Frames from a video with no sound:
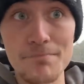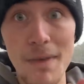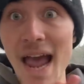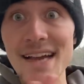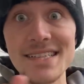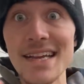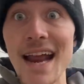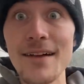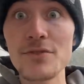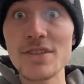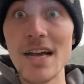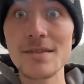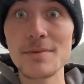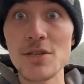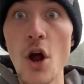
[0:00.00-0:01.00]
Magazine
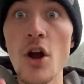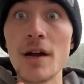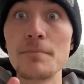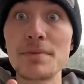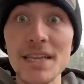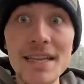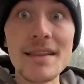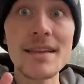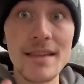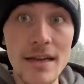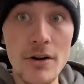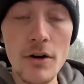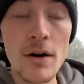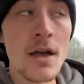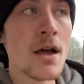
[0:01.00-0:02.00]
advertisements are completely
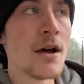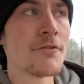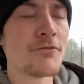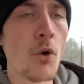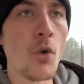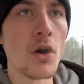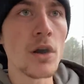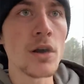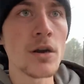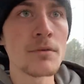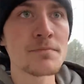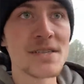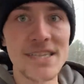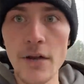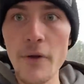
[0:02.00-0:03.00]
legal
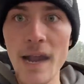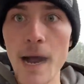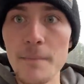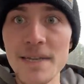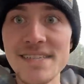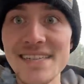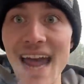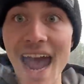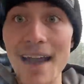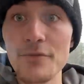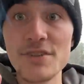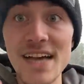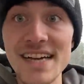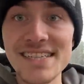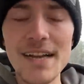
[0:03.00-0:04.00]
for cigarette companies to
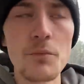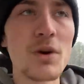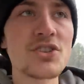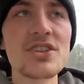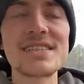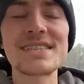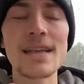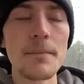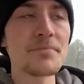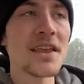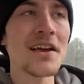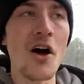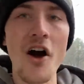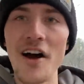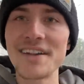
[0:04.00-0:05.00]
advertise in, which is
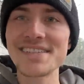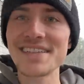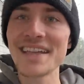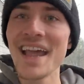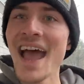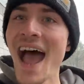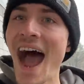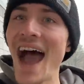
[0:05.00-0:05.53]
something, honestly,